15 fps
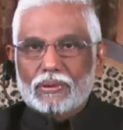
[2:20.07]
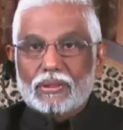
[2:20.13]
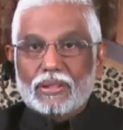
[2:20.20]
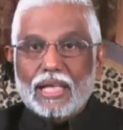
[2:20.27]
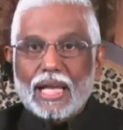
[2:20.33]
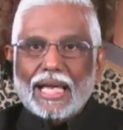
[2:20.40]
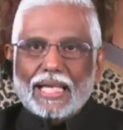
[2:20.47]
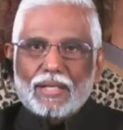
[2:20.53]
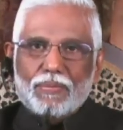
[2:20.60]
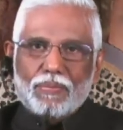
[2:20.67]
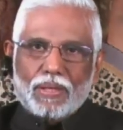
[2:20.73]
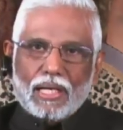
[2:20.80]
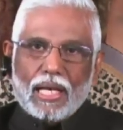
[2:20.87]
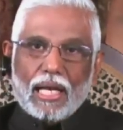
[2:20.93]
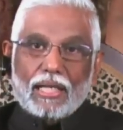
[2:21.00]
time
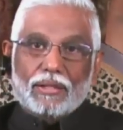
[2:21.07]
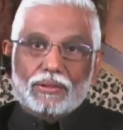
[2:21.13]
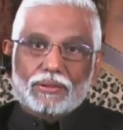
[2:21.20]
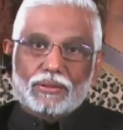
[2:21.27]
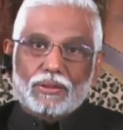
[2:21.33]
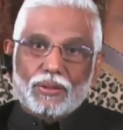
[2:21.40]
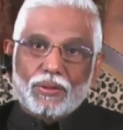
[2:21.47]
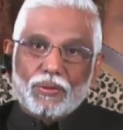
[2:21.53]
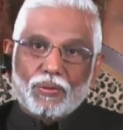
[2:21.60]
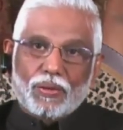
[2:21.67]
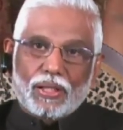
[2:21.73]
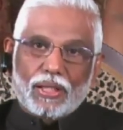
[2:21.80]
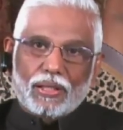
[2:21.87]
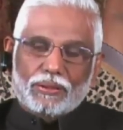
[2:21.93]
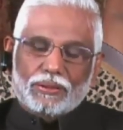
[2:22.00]
as the
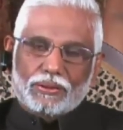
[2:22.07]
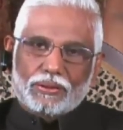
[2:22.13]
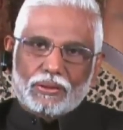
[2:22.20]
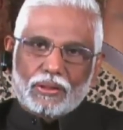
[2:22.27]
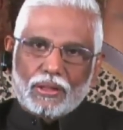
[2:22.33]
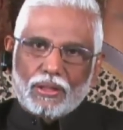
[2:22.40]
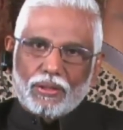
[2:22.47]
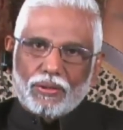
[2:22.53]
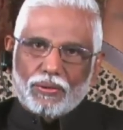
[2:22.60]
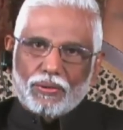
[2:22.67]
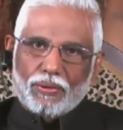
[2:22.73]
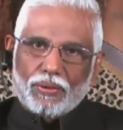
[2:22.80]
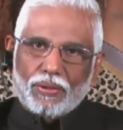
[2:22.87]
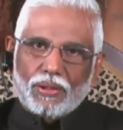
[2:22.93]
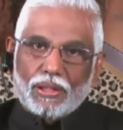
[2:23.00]
nucleus, you
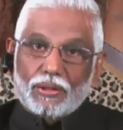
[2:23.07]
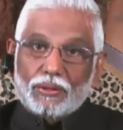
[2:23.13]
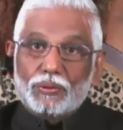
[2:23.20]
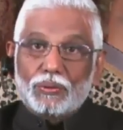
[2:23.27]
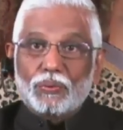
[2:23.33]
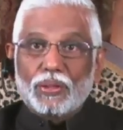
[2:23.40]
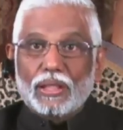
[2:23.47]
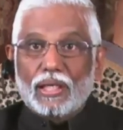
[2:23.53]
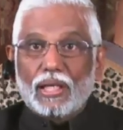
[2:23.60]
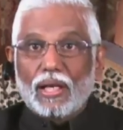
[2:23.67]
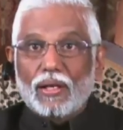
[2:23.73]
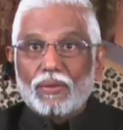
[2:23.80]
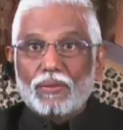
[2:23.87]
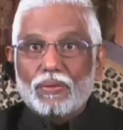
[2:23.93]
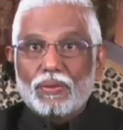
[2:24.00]
know, is doing
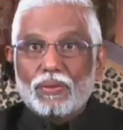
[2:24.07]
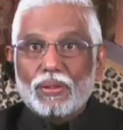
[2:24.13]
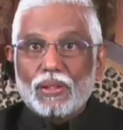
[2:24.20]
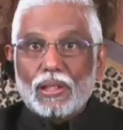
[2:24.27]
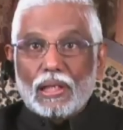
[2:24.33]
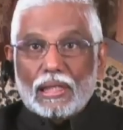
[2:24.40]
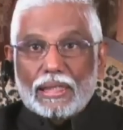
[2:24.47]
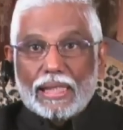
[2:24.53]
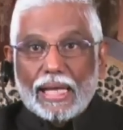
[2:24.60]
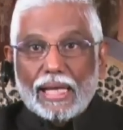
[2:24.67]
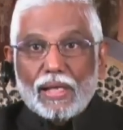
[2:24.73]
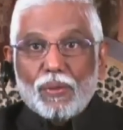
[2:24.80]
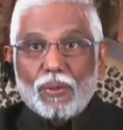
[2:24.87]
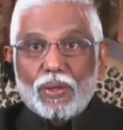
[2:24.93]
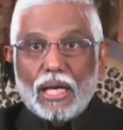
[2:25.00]
now.
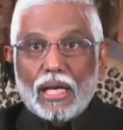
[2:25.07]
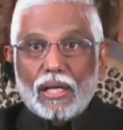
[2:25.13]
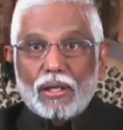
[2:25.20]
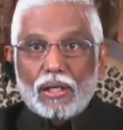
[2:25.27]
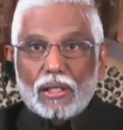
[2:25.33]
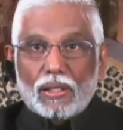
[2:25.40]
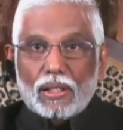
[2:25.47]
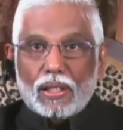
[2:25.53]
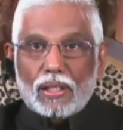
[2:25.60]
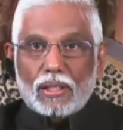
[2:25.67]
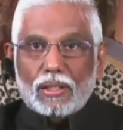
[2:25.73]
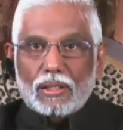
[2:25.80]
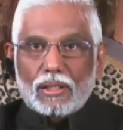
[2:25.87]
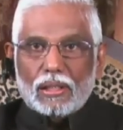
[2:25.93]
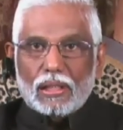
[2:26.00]
Then you can,
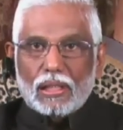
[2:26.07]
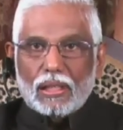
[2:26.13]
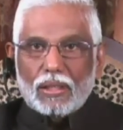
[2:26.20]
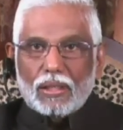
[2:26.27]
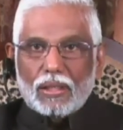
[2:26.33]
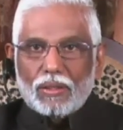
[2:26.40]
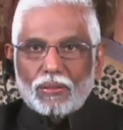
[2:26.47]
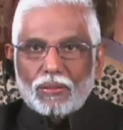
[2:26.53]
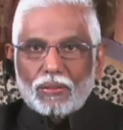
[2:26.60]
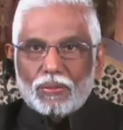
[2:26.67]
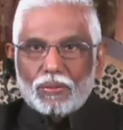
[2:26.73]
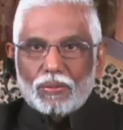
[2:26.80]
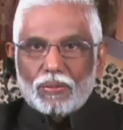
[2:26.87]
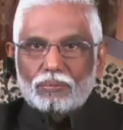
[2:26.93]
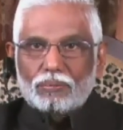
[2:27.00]
you know,
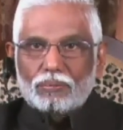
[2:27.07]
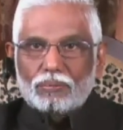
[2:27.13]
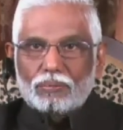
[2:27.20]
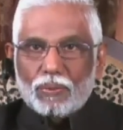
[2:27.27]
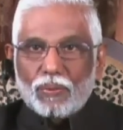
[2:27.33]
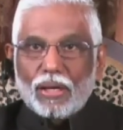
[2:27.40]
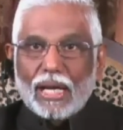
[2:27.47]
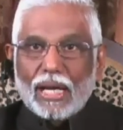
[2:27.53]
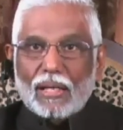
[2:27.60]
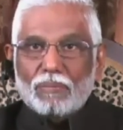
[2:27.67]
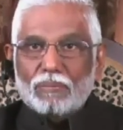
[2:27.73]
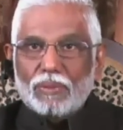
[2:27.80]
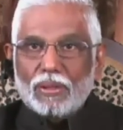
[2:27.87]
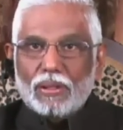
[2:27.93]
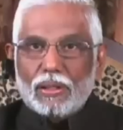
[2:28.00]

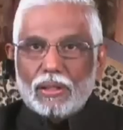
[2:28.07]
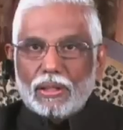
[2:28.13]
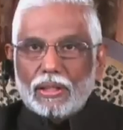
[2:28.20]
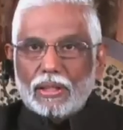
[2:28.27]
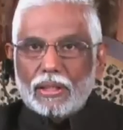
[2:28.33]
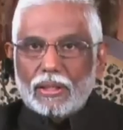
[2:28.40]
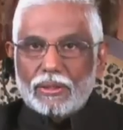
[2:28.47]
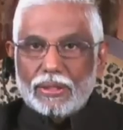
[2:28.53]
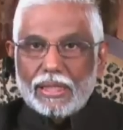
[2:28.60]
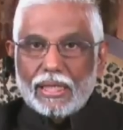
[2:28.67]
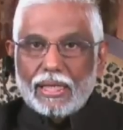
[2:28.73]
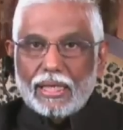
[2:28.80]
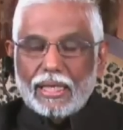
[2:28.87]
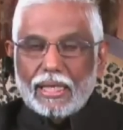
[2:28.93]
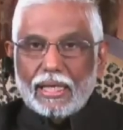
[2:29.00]
program the
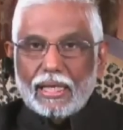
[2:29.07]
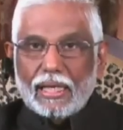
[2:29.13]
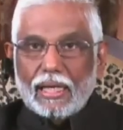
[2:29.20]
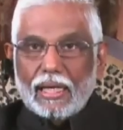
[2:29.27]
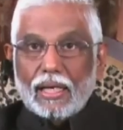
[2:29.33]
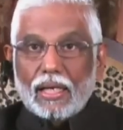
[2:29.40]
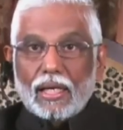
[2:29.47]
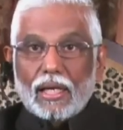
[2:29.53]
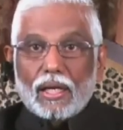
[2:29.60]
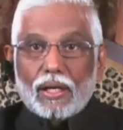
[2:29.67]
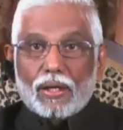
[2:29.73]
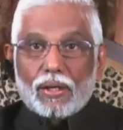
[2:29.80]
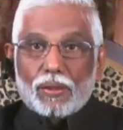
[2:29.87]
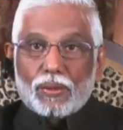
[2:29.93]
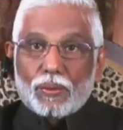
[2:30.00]
DNA
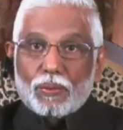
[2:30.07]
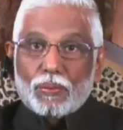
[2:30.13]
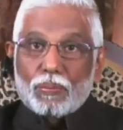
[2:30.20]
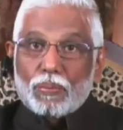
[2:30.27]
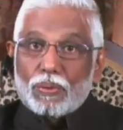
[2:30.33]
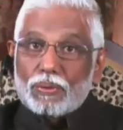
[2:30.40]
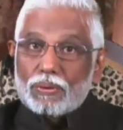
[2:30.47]
to